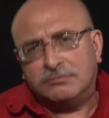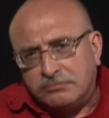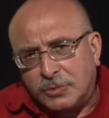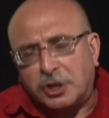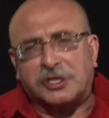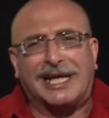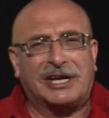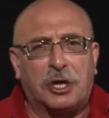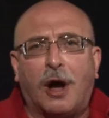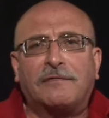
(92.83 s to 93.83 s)
looks like an
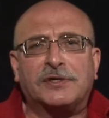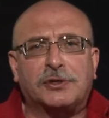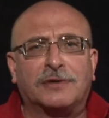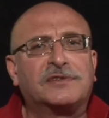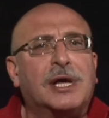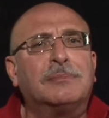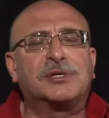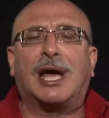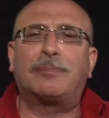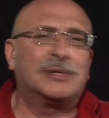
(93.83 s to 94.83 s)
officer of some
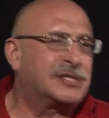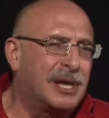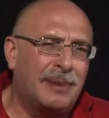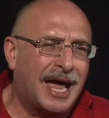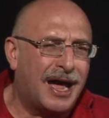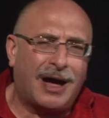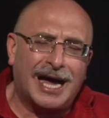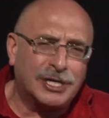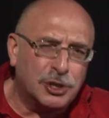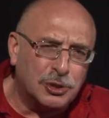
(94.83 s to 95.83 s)
type, and somehow I
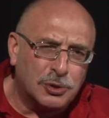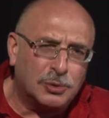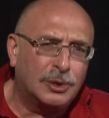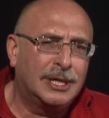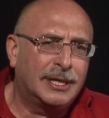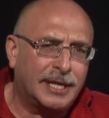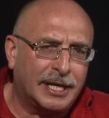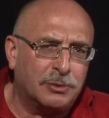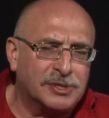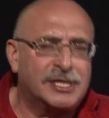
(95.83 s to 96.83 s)
knew that he
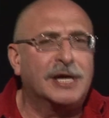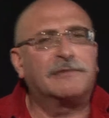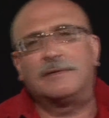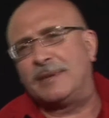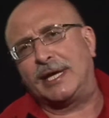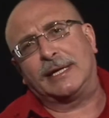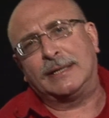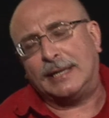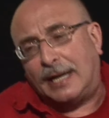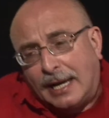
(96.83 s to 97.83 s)
was there for me.
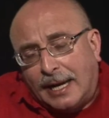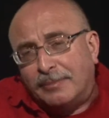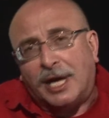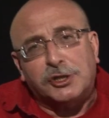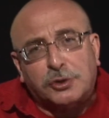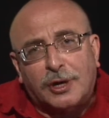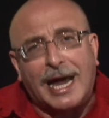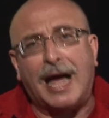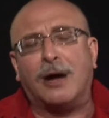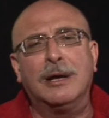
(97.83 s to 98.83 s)
I'm not sure
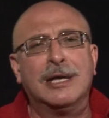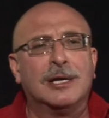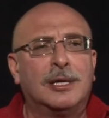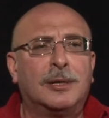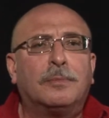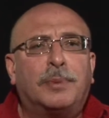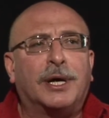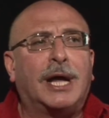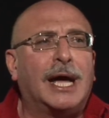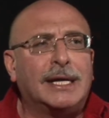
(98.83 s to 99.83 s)
how, but
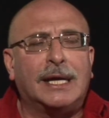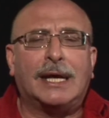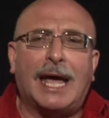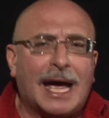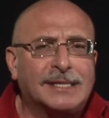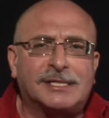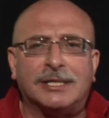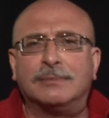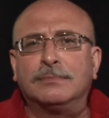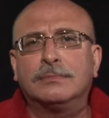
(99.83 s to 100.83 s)
I asked
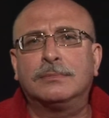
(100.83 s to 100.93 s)
him,